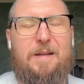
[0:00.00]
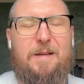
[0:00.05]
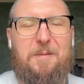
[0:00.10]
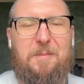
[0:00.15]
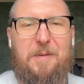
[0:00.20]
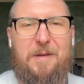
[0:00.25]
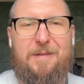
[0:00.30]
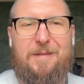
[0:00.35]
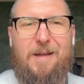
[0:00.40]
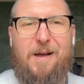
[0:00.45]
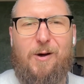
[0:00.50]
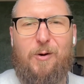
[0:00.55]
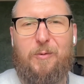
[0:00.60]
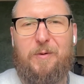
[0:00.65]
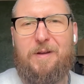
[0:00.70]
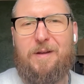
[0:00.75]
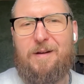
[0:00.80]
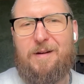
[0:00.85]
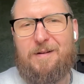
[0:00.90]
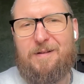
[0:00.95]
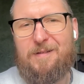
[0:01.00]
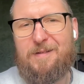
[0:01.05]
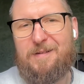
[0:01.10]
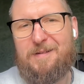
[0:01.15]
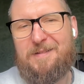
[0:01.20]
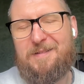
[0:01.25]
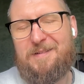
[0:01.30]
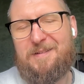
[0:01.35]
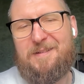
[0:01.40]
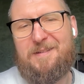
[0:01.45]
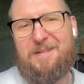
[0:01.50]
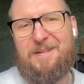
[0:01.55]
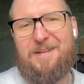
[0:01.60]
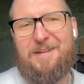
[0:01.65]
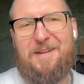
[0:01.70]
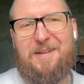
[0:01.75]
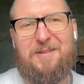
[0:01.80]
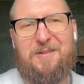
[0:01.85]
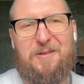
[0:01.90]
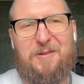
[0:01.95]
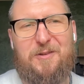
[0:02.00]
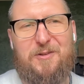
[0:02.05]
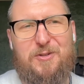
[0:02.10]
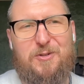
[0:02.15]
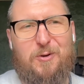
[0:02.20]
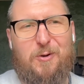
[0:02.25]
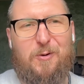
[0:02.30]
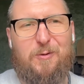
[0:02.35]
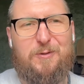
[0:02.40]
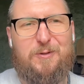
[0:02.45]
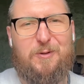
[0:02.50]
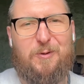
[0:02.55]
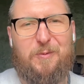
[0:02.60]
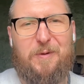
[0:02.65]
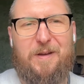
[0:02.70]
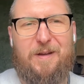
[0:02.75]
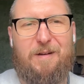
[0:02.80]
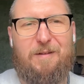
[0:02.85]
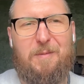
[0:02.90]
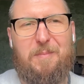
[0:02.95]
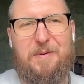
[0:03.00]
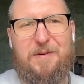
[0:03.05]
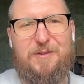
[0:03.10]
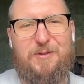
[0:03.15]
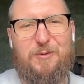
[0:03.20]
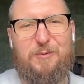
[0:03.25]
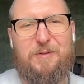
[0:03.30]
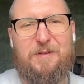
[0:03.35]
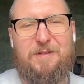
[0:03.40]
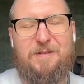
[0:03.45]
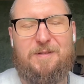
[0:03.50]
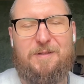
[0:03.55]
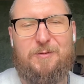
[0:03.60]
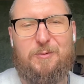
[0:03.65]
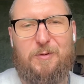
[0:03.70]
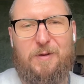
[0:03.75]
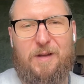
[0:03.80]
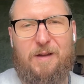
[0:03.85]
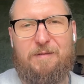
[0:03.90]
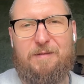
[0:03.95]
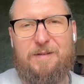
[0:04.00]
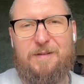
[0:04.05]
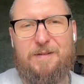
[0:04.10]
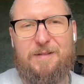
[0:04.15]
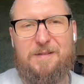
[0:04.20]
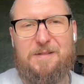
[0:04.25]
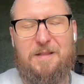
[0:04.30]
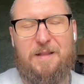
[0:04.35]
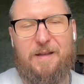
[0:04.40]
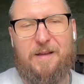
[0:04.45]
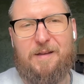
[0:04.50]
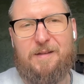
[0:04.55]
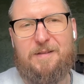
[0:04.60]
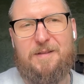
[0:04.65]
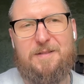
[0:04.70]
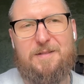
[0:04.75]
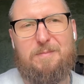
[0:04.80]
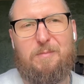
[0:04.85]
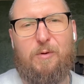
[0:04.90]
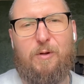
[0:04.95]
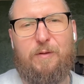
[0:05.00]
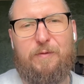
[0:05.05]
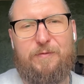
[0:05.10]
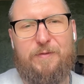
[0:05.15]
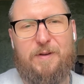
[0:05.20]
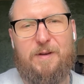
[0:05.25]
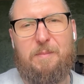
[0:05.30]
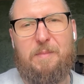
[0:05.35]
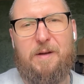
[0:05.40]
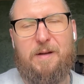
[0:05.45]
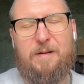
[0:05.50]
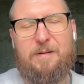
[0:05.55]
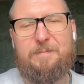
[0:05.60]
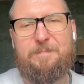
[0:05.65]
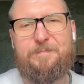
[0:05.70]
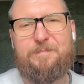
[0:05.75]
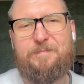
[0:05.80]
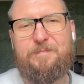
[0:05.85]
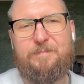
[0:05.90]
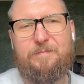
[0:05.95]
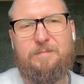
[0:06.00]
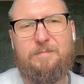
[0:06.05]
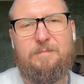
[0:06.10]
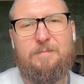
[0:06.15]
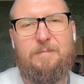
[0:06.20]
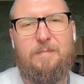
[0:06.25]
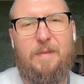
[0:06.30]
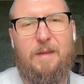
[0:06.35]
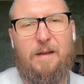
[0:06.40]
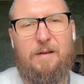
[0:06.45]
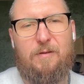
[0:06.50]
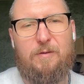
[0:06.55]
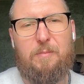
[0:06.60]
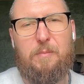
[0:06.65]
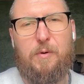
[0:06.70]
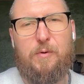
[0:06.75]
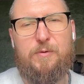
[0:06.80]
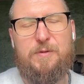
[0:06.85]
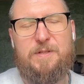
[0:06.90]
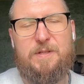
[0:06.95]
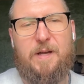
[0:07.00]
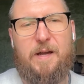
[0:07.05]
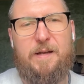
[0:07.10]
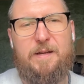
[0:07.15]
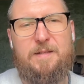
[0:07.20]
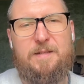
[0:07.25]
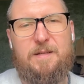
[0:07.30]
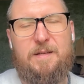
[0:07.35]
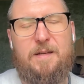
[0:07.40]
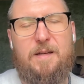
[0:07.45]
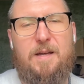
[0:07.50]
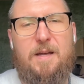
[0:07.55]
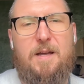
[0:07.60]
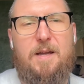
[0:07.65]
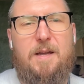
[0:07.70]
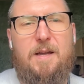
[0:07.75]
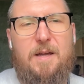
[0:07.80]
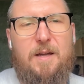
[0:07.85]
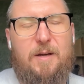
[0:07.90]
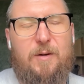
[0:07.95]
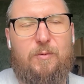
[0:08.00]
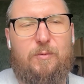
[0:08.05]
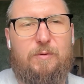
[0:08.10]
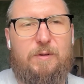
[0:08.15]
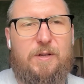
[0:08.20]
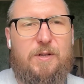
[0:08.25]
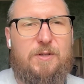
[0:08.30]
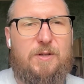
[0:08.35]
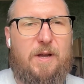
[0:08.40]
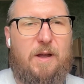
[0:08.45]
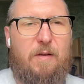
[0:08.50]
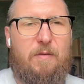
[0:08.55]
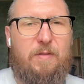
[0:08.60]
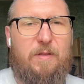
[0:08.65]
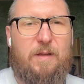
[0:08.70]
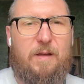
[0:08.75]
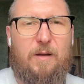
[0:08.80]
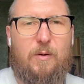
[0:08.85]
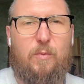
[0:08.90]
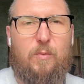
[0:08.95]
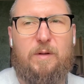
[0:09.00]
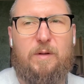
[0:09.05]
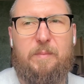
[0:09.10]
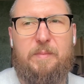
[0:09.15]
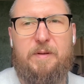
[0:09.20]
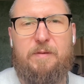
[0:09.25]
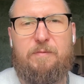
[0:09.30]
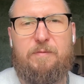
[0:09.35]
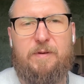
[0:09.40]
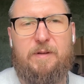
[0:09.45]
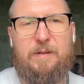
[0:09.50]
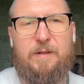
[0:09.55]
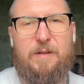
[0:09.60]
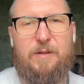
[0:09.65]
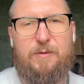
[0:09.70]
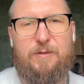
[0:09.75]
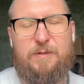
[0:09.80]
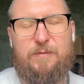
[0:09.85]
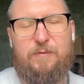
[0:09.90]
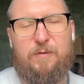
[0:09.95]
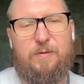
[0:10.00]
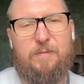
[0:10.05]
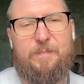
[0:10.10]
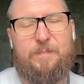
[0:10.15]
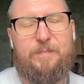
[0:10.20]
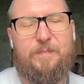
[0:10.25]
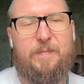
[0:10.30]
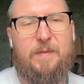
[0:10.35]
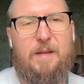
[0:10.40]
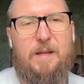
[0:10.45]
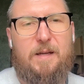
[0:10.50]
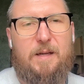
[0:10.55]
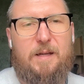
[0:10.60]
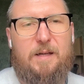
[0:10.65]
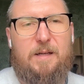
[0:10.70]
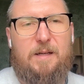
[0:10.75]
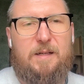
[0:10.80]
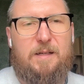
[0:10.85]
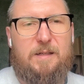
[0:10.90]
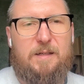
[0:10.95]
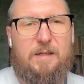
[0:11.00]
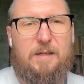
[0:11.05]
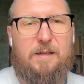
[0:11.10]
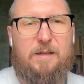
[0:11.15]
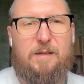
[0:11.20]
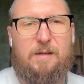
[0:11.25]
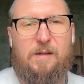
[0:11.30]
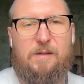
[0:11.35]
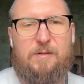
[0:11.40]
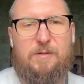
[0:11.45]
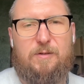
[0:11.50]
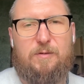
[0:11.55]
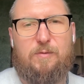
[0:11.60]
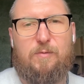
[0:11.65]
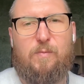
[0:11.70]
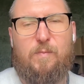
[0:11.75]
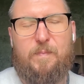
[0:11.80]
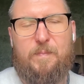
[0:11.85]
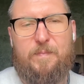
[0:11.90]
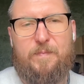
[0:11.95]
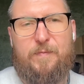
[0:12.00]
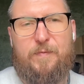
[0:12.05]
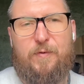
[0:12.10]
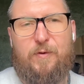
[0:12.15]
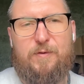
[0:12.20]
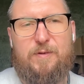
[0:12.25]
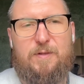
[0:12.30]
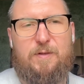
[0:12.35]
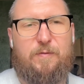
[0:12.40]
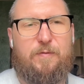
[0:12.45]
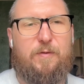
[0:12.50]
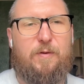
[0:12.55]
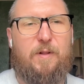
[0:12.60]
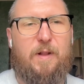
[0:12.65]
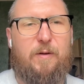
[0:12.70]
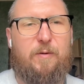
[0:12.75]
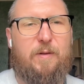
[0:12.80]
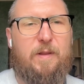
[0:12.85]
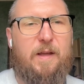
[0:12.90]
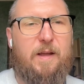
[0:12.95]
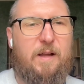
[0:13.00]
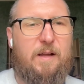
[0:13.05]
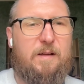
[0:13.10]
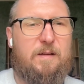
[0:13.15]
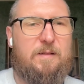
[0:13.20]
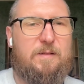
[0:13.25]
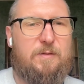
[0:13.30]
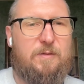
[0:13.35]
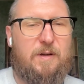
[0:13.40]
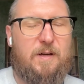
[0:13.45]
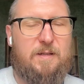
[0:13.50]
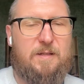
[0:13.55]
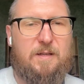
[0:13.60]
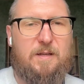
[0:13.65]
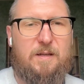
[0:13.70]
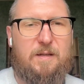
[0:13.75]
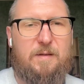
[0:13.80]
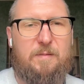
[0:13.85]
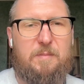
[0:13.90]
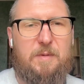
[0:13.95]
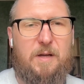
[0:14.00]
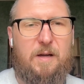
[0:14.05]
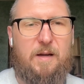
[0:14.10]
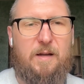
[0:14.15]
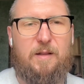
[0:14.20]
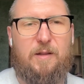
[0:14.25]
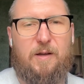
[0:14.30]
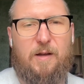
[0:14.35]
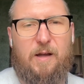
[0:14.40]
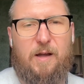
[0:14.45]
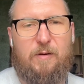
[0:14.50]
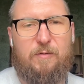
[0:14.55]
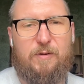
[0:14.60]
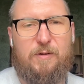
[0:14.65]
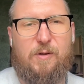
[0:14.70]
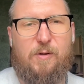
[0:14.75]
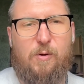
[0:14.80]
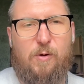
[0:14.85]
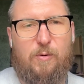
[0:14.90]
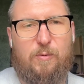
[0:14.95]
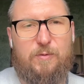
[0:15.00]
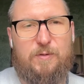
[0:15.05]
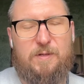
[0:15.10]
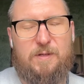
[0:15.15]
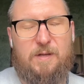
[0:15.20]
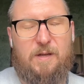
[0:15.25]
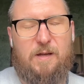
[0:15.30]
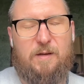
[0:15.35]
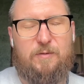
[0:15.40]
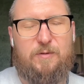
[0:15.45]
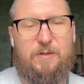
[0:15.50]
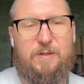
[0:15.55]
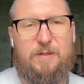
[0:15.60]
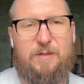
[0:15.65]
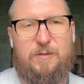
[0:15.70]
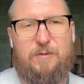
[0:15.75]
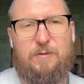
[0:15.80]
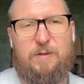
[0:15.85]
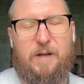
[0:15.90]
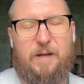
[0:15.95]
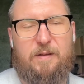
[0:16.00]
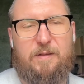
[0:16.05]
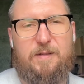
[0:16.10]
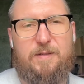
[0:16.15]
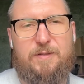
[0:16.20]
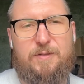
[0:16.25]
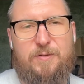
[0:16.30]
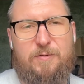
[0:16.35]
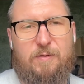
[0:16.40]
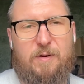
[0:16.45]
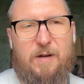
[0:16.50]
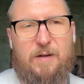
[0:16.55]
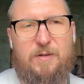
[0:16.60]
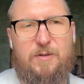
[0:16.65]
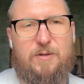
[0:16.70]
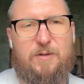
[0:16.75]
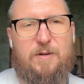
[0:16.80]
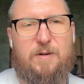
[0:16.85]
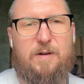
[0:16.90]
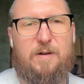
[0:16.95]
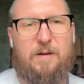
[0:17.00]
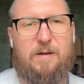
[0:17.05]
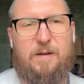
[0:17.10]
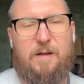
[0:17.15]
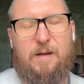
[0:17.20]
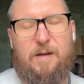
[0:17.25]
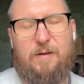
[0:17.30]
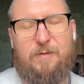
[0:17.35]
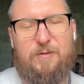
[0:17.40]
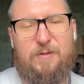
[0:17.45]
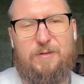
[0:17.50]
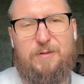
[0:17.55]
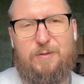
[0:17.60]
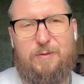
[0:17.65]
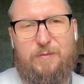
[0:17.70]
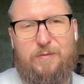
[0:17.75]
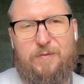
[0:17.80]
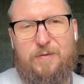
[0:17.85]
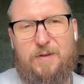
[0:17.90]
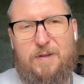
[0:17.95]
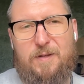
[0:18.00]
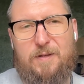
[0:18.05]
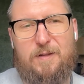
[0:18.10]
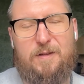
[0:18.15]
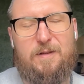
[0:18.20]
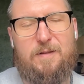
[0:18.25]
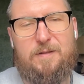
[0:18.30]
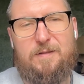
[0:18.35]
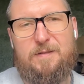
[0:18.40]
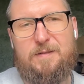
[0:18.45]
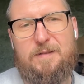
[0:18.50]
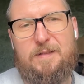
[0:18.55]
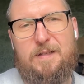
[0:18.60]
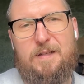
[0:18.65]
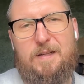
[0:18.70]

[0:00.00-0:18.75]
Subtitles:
But now we are in a show, so we have opportunity to have a like the small feedback on both sides, which I think be really useful. So first of all, I would like to ask Mykhailo how it goes. How did you like the structure? How did you feel?